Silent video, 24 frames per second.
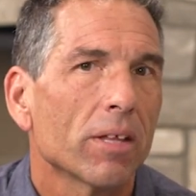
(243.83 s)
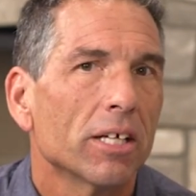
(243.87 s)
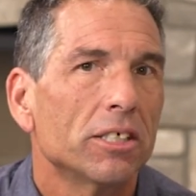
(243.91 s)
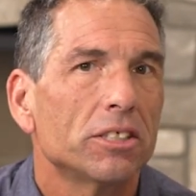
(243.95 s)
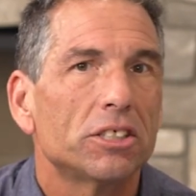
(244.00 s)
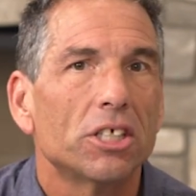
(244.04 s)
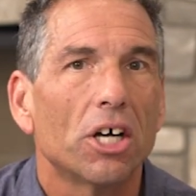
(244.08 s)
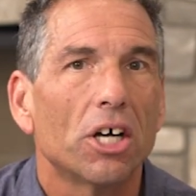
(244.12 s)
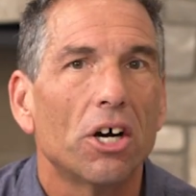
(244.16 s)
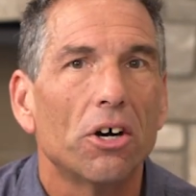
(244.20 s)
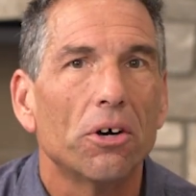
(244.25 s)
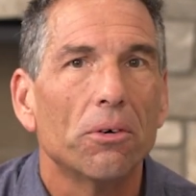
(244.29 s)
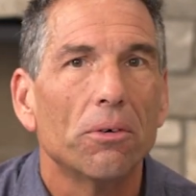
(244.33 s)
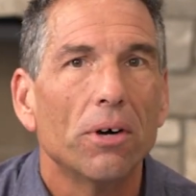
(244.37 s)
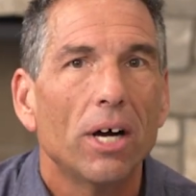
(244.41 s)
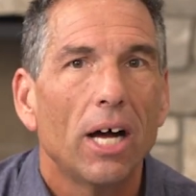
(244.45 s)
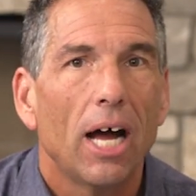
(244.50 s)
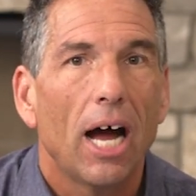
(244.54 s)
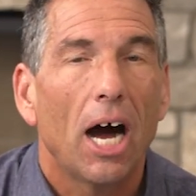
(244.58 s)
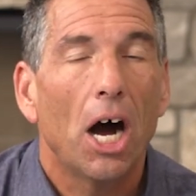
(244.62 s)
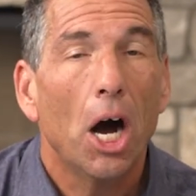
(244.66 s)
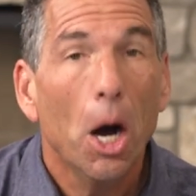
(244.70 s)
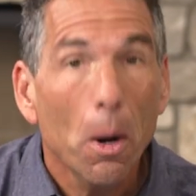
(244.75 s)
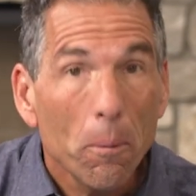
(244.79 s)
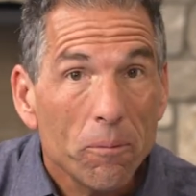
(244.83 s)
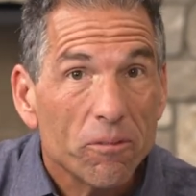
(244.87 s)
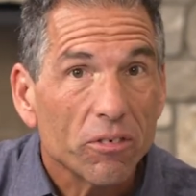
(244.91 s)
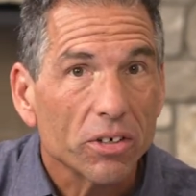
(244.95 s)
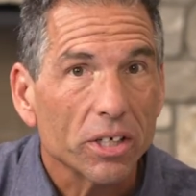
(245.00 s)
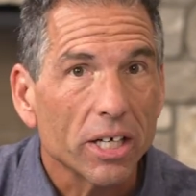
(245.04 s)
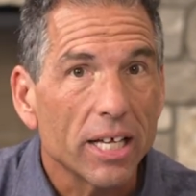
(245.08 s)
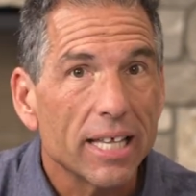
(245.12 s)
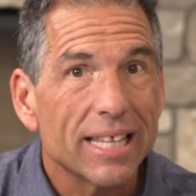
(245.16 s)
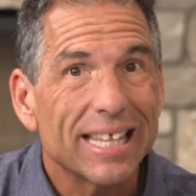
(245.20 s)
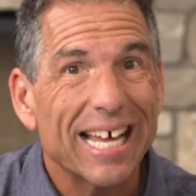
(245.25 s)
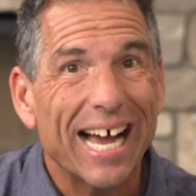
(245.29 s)
So
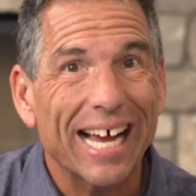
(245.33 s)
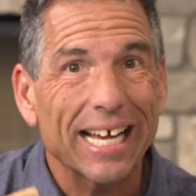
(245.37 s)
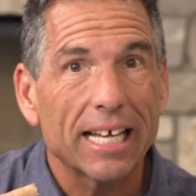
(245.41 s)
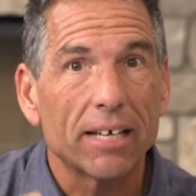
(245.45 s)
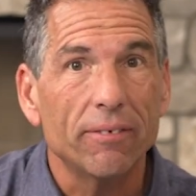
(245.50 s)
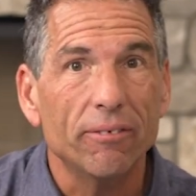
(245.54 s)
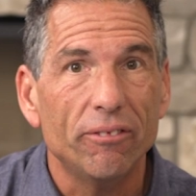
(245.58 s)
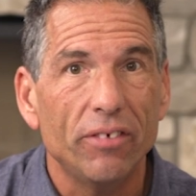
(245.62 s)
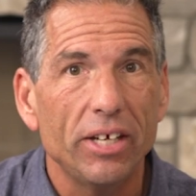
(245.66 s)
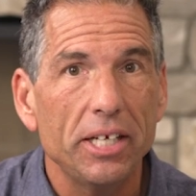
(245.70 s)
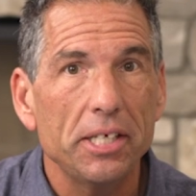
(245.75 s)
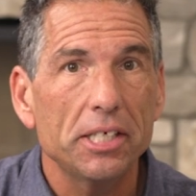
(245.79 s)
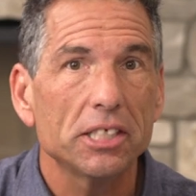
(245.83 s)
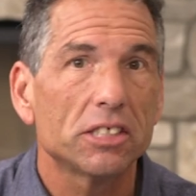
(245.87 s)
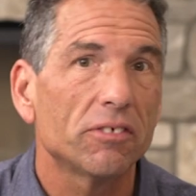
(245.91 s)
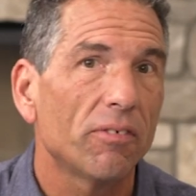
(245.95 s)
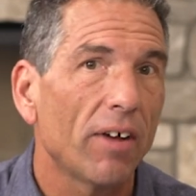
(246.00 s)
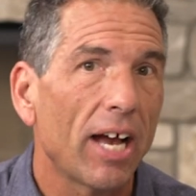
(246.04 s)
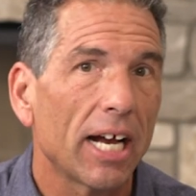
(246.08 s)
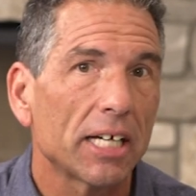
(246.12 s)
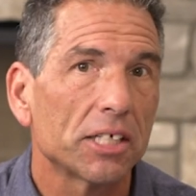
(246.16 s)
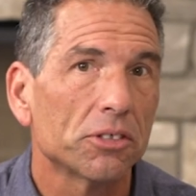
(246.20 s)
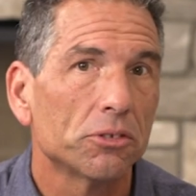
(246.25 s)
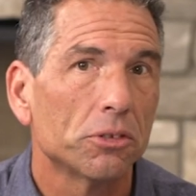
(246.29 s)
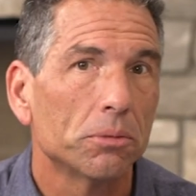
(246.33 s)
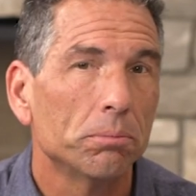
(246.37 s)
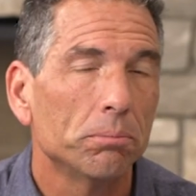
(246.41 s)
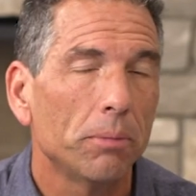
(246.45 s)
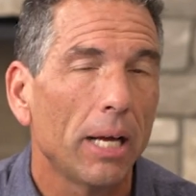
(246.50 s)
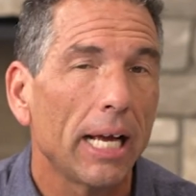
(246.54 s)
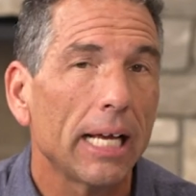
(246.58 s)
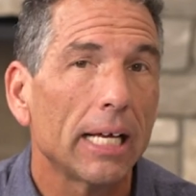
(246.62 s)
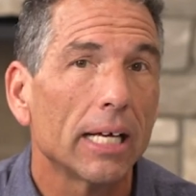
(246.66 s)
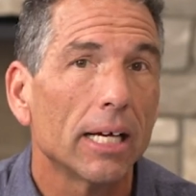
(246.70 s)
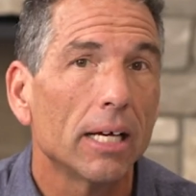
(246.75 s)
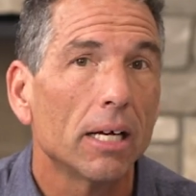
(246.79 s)
hopefully that convenience factor will
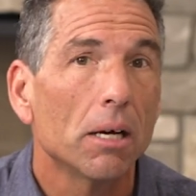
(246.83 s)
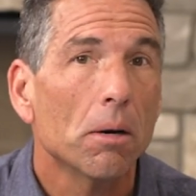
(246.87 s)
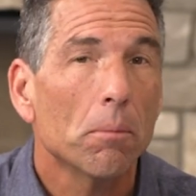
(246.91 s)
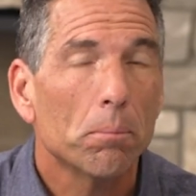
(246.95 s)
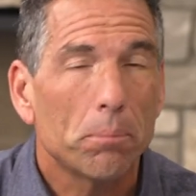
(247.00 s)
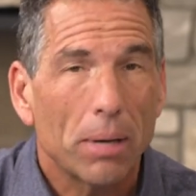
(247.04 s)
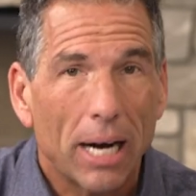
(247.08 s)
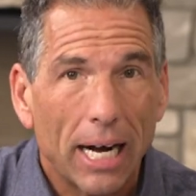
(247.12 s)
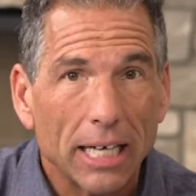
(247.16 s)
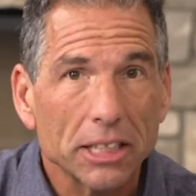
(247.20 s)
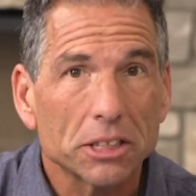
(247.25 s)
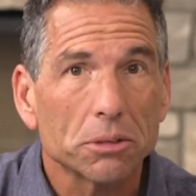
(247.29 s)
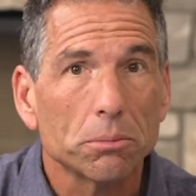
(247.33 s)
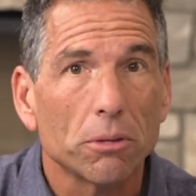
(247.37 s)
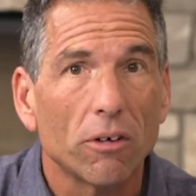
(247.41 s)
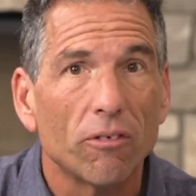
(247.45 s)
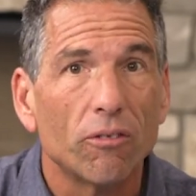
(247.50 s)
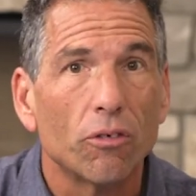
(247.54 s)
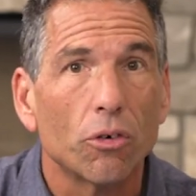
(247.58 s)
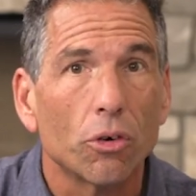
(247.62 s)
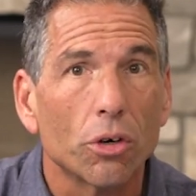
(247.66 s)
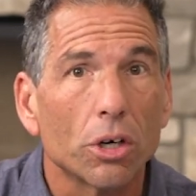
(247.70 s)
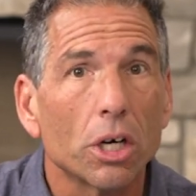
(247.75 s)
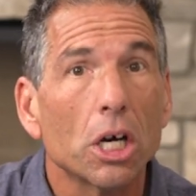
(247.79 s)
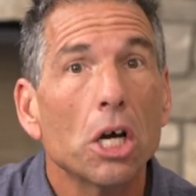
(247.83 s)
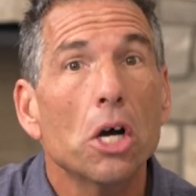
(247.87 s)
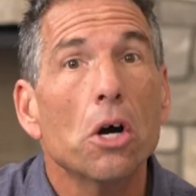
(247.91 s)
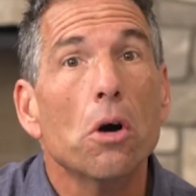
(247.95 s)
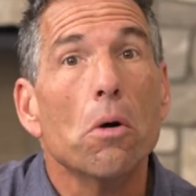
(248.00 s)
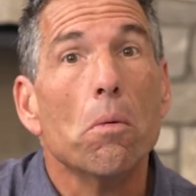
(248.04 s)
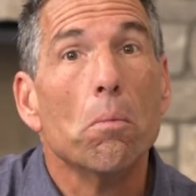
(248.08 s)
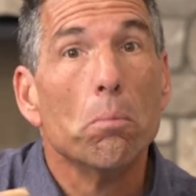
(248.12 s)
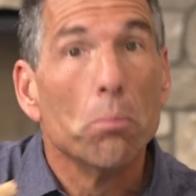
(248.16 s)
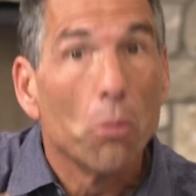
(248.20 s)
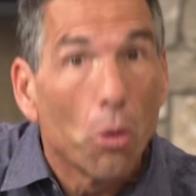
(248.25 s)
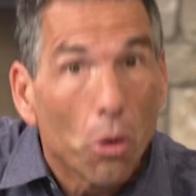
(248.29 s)
make it possible for
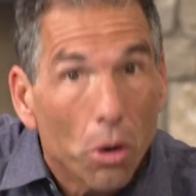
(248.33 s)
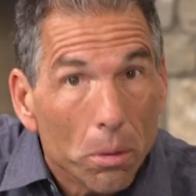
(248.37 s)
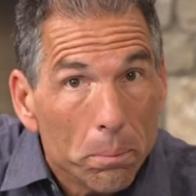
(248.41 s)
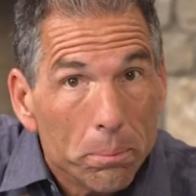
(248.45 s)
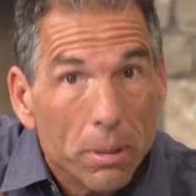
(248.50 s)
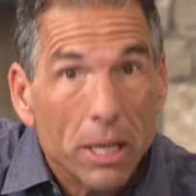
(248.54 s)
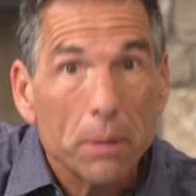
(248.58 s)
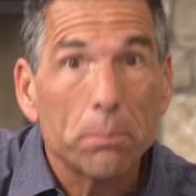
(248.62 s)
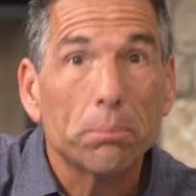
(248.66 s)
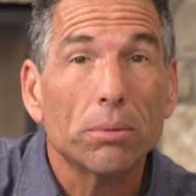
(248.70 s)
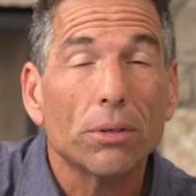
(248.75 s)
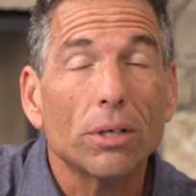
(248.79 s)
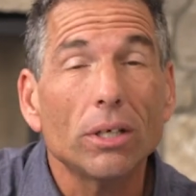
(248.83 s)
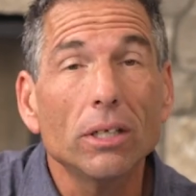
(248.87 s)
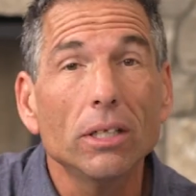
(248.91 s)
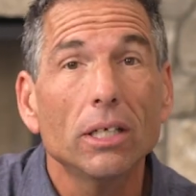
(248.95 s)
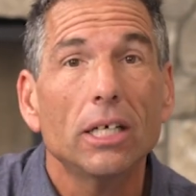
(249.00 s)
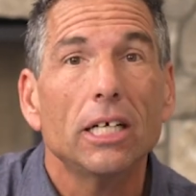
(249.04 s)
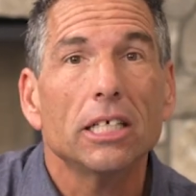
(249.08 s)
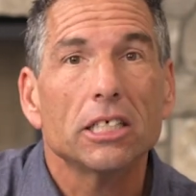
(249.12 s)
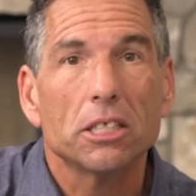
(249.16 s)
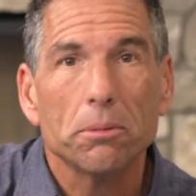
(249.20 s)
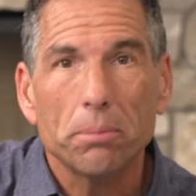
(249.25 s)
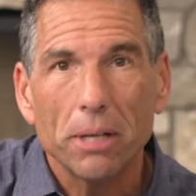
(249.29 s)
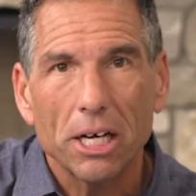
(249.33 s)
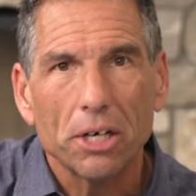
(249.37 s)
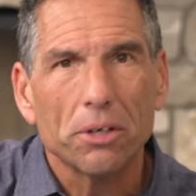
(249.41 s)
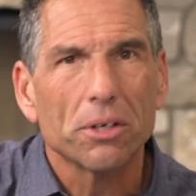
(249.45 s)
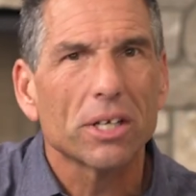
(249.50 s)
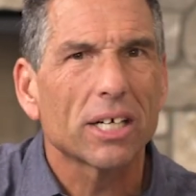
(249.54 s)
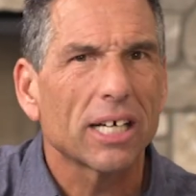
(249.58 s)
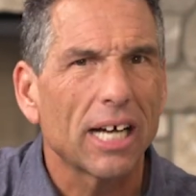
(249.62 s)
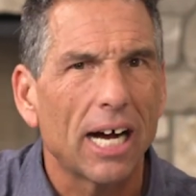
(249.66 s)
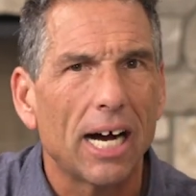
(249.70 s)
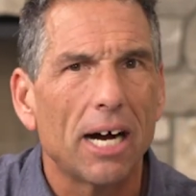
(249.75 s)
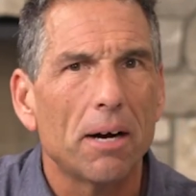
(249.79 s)
more people to be able
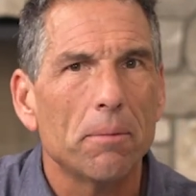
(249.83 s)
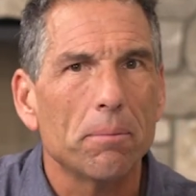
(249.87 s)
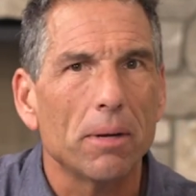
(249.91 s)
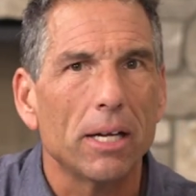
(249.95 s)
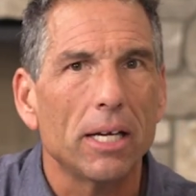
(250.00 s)
to come